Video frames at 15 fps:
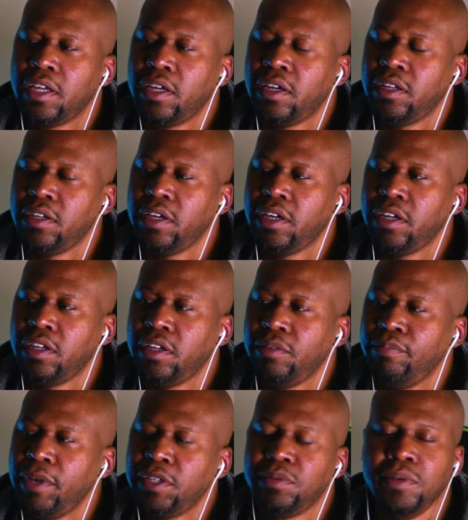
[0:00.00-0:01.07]
and and it
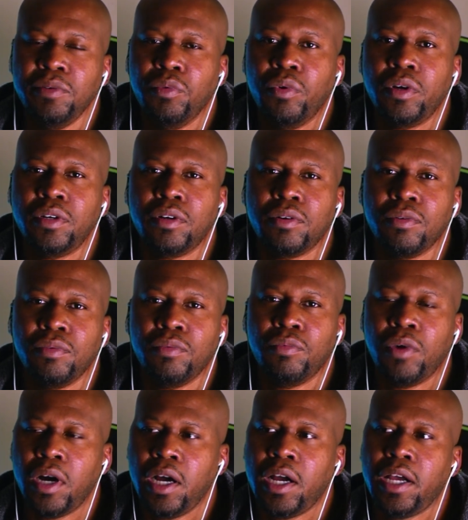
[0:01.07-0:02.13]
makes me wonder
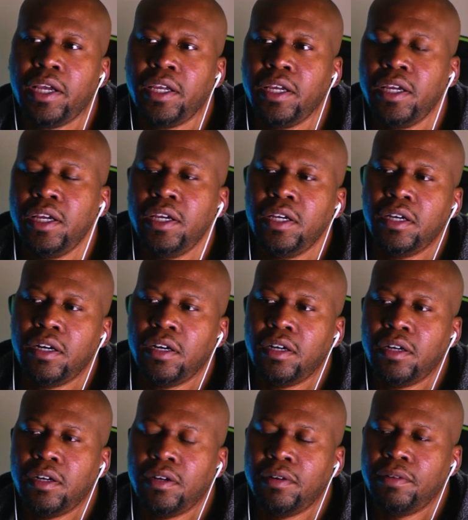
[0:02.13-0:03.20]
why
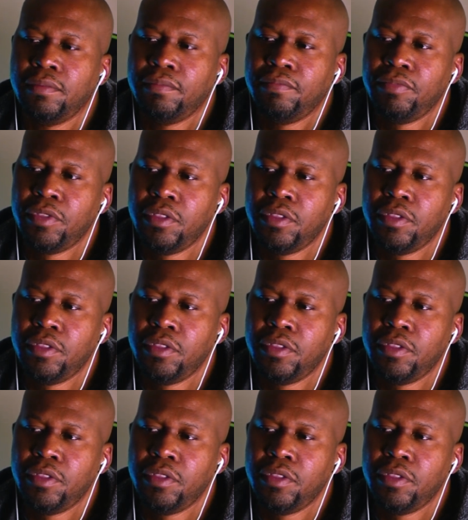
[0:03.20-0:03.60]
um,